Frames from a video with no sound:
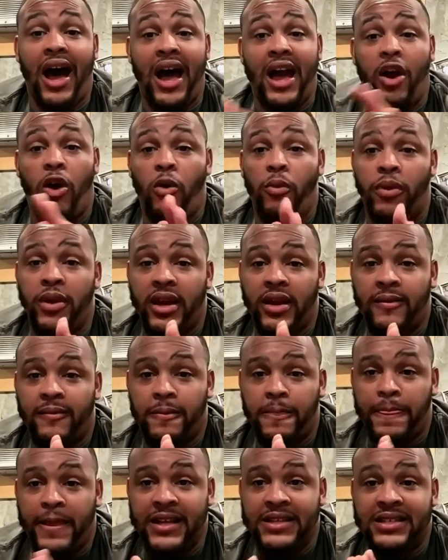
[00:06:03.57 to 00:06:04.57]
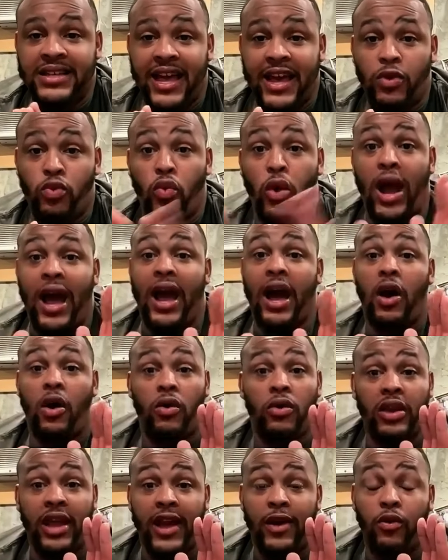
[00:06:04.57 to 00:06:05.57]
eye opening. It's like
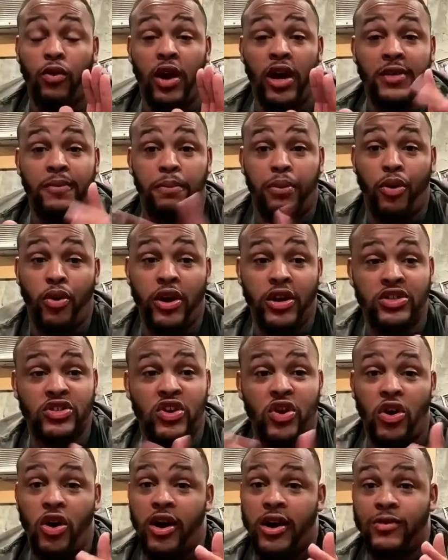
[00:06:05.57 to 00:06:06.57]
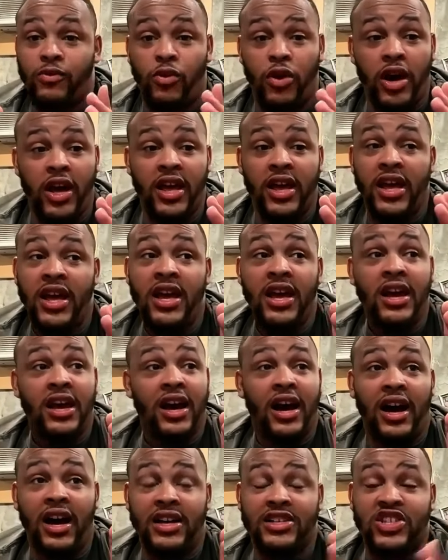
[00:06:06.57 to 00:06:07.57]
wow, like right. what Poyer's gone, what
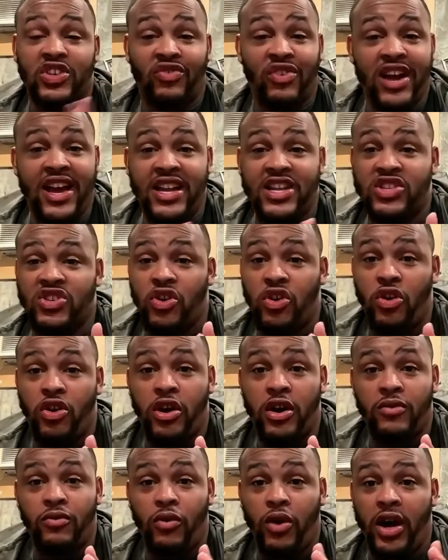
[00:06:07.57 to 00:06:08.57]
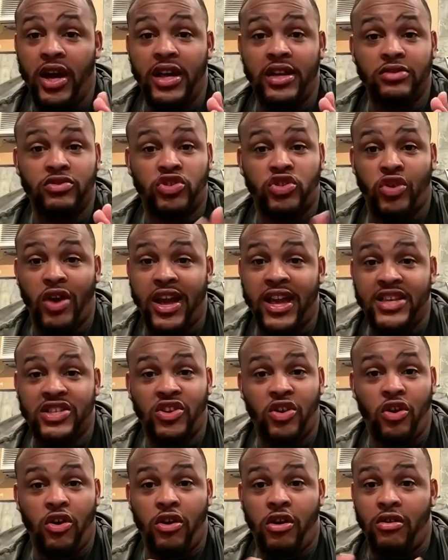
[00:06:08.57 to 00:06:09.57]
uh, Serena's gone, what Trey
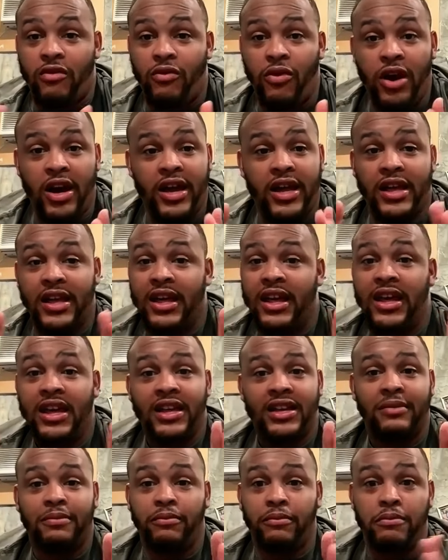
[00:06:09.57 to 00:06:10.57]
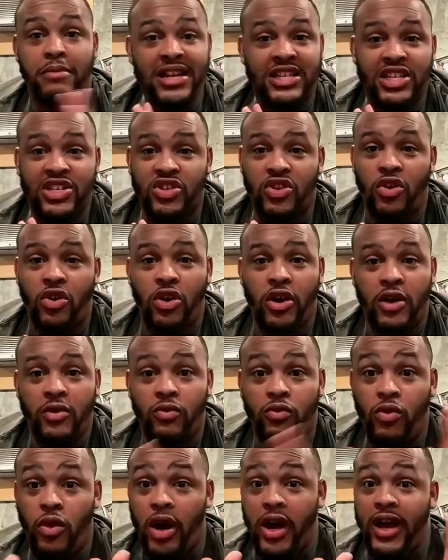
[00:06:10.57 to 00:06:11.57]
is gone, what Mitch is
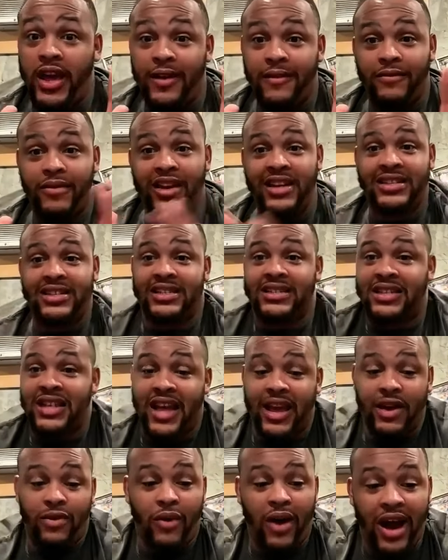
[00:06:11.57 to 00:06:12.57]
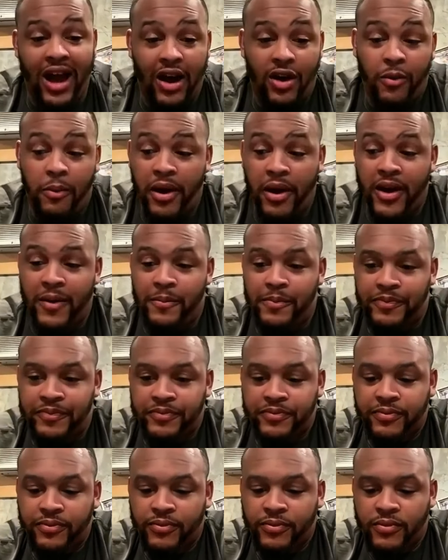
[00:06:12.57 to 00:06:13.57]
gone, what it's just like wow. But
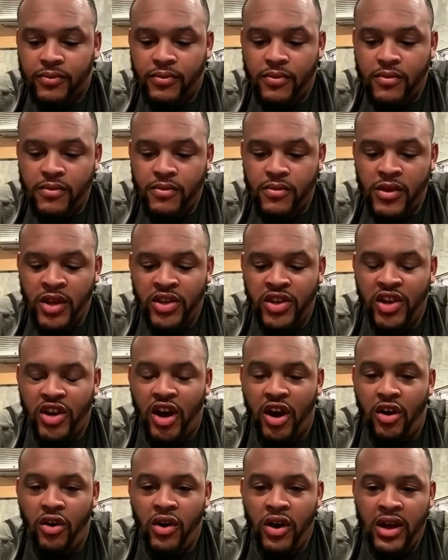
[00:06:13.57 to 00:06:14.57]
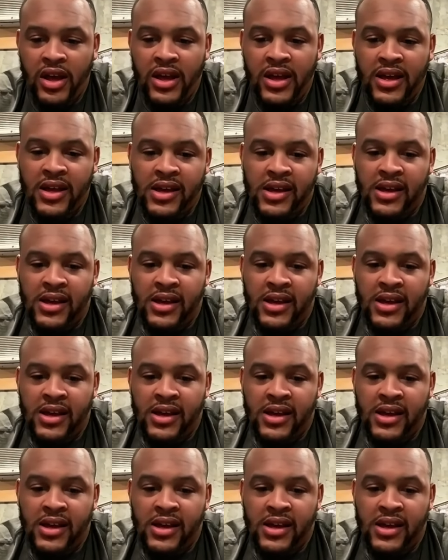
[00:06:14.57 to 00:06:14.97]
you know,